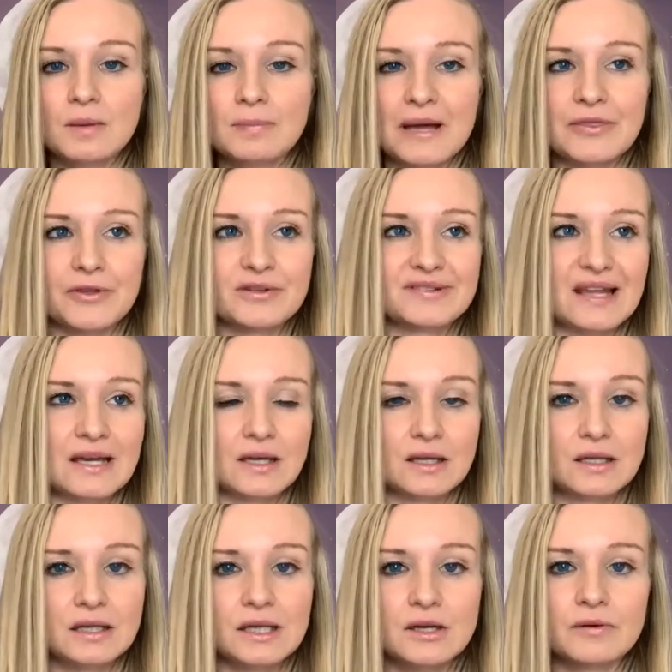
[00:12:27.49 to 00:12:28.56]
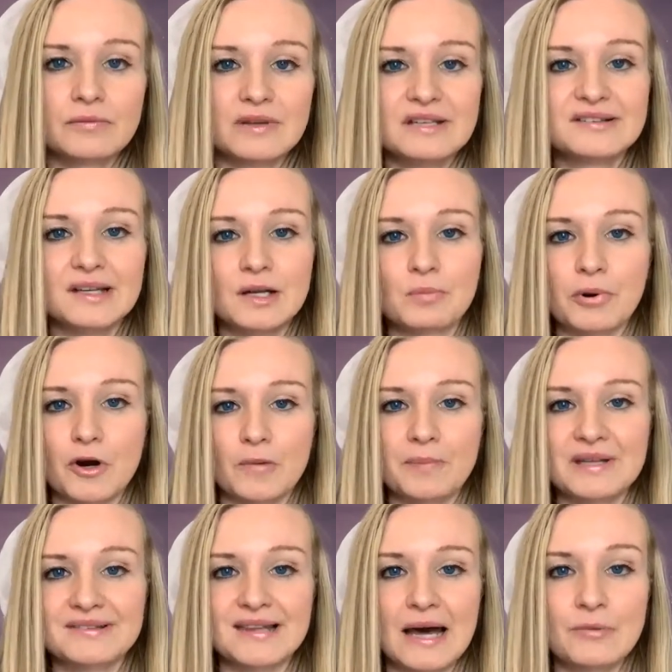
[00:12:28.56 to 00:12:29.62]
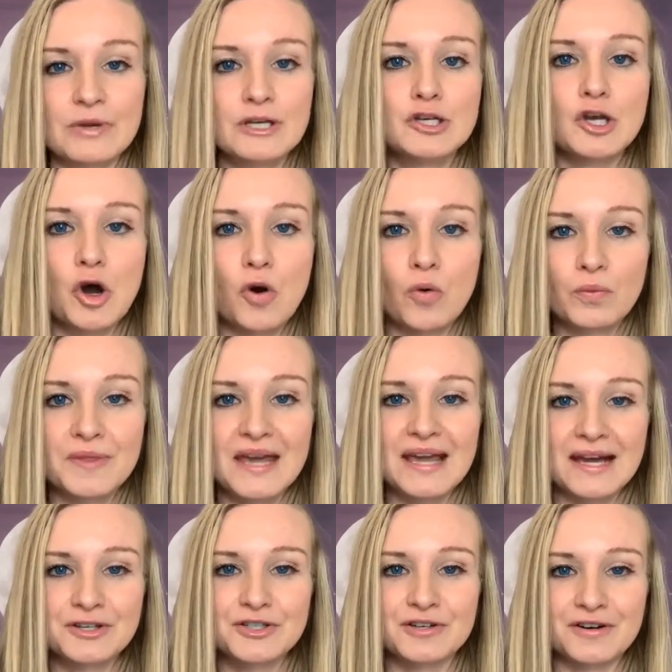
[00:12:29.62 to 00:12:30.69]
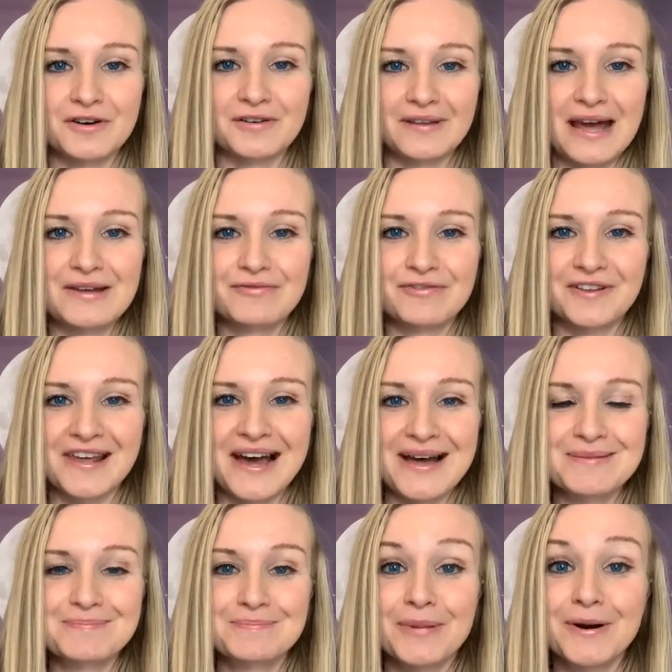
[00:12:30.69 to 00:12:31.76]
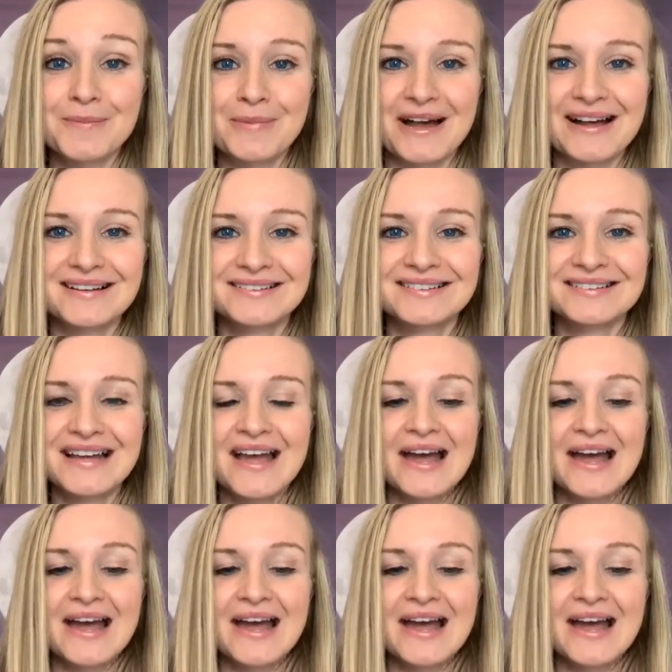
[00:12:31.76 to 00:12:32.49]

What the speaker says: but there's like a clear reason and purpose that we know they entered our life for that purpose.